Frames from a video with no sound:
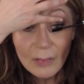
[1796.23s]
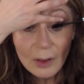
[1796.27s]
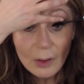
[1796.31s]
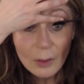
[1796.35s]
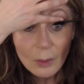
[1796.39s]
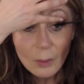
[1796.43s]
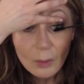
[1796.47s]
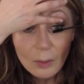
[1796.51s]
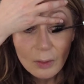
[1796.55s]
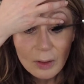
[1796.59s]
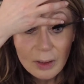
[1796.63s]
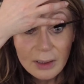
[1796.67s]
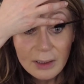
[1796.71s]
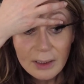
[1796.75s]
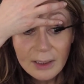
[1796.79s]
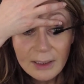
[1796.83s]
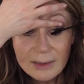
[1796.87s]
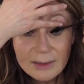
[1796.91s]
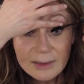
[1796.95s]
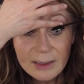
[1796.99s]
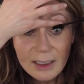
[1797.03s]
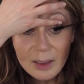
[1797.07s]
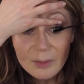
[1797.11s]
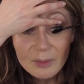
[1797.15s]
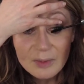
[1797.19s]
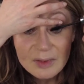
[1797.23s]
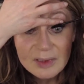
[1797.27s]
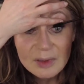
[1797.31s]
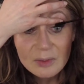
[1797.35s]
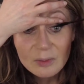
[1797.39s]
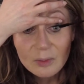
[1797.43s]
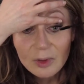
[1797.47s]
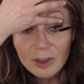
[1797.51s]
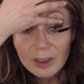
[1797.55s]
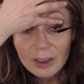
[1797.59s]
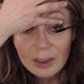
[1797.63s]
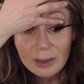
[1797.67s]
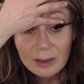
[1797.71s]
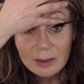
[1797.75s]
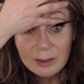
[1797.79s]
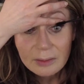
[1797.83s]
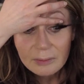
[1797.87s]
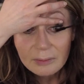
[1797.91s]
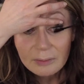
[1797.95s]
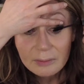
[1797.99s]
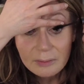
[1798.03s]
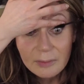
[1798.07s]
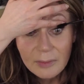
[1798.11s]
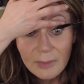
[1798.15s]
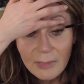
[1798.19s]
Or nighttime somewhere.
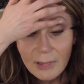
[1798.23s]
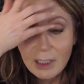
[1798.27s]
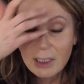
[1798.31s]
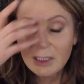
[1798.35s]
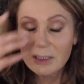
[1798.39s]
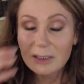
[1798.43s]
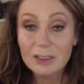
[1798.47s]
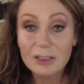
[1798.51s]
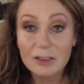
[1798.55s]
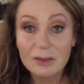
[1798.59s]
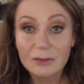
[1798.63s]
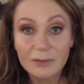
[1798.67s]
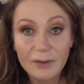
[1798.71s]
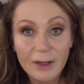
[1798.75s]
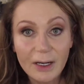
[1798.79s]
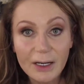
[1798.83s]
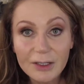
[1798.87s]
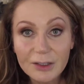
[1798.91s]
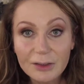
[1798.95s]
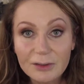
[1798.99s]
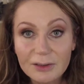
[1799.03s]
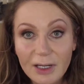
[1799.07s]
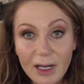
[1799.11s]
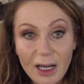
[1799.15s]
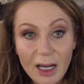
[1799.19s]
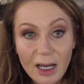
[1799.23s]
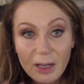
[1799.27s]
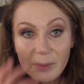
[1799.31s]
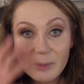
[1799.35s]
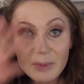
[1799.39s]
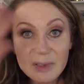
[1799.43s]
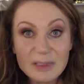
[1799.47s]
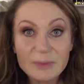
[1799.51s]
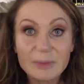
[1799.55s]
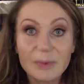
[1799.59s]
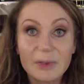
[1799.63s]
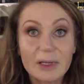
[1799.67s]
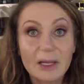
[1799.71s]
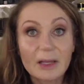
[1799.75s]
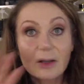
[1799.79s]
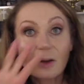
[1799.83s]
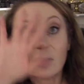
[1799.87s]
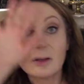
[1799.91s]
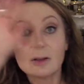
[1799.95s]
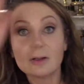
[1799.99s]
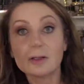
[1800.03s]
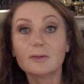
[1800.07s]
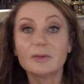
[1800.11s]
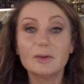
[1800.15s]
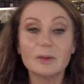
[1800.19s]
Do you find your time has been like
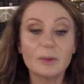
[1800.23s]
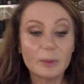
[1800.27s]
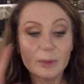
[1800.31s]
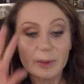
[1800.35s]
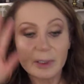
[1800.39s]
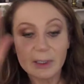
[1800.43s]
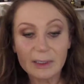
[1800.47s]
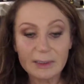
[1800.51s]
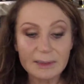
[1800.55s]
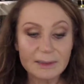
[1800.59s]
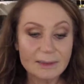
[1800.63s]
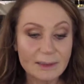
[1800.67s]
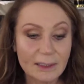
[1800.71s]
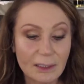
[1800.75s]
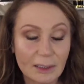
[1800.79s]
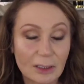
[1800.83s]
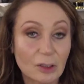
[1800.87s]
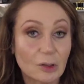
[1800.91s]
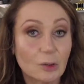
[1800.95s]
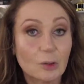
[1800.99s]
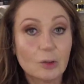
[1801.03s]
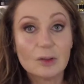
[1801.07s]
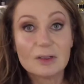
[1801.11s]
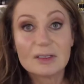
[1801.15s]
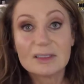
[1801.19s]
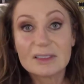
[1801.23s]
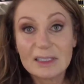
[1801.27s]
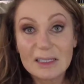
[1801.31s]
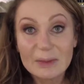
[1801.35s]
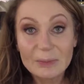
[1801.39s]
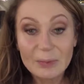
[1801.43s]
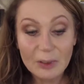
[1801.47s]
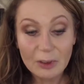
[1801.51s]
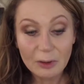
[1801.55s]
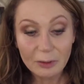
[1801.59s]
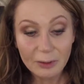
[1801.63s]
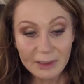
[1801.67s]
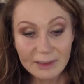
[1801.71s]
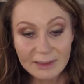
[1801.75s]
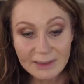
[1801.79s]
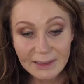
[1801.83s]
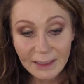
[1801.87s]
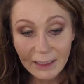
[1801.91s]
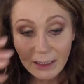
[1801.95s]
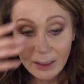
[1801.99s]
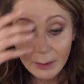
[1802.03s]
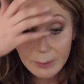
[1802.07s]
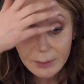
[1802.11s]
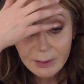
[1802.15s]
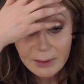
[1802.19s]
all over the place? You go to sleep at crazy
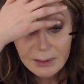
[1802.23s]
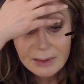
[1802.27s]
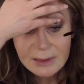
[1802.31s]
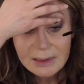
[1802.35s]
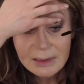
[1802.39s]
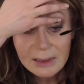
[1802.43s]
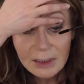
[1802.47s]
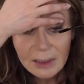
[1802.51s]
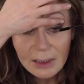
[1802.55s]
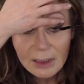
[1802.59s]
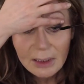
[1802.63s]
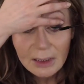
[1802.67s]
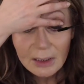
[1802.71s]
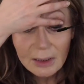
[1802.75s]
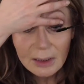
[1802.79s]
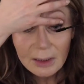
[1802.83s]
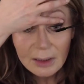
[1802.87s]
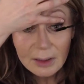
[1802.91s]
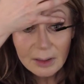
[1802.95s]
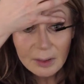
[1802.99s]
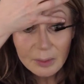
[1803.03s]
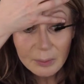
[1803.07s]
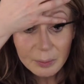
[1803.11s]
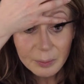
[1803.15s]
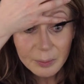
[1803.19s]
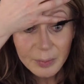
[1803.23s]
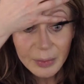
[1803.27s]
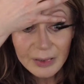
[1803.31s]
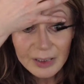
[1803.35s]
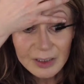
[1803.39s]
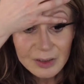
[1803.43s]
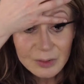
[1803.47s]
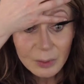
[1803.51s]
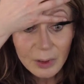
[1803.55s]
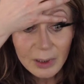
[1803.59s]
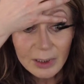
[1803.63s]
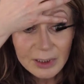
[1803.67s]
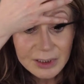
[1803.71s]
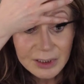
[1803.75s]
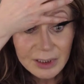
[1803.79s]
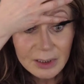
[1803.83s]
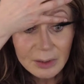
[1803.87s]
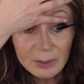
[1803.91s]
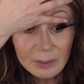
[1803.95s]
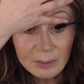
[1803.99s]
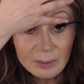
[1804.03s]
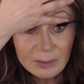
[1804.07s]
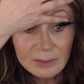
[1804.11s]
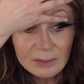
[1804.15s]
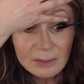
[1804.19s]
hours, binge
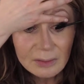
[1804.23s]
watching